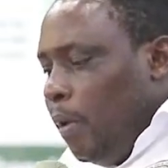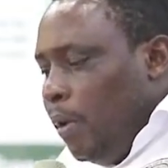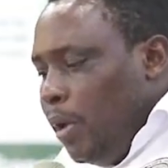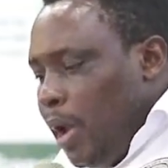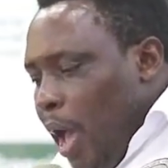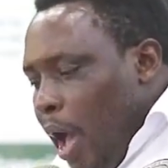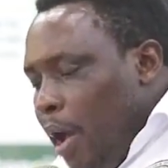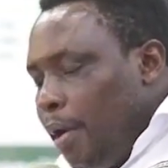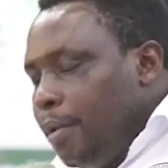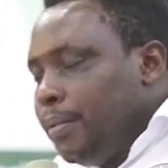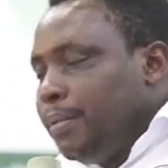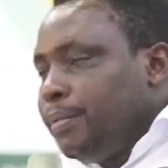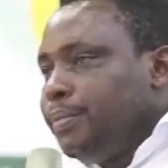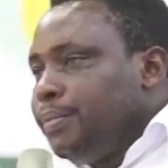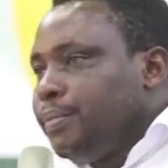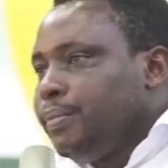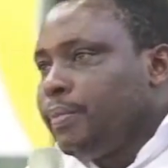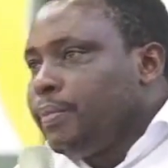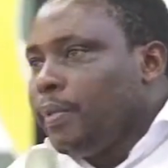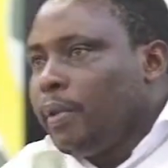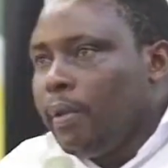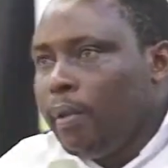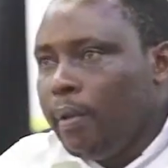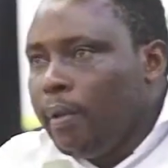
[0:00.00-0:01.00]
Now,
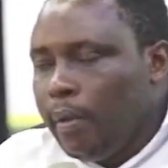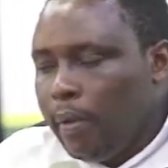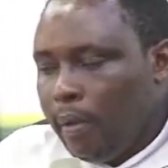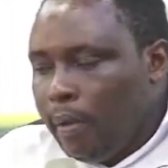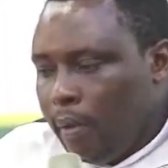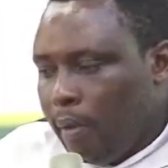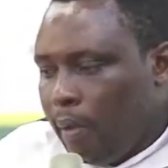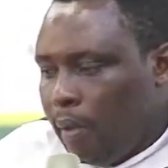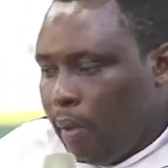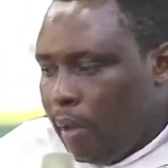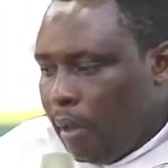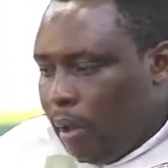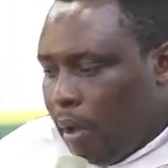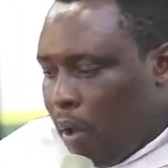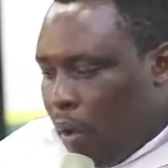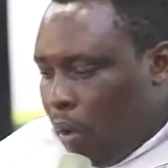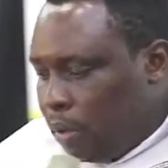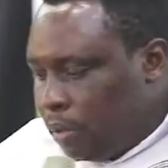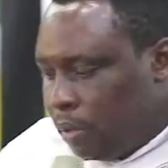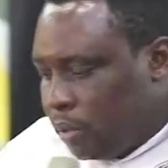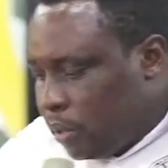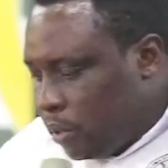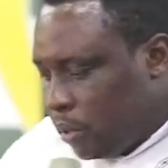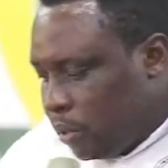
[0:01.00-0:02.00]

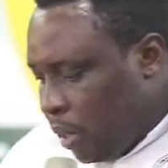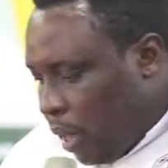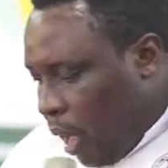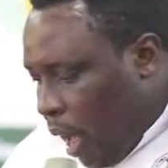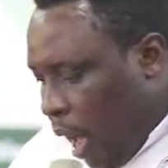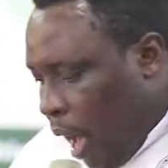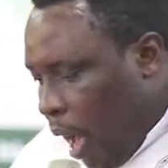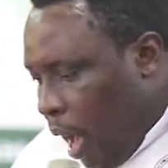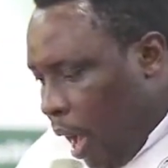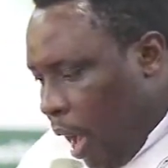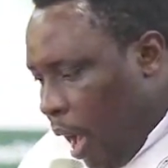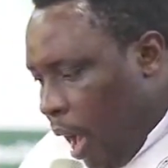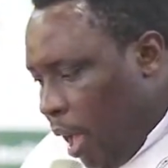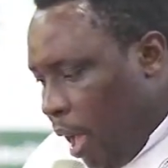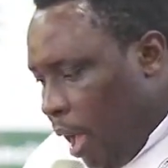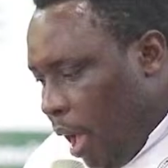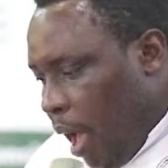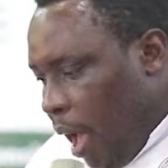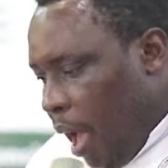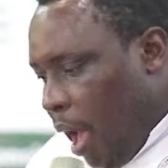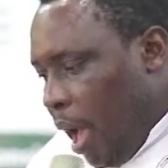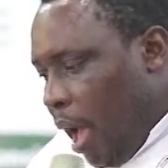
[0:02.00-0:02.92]
also, I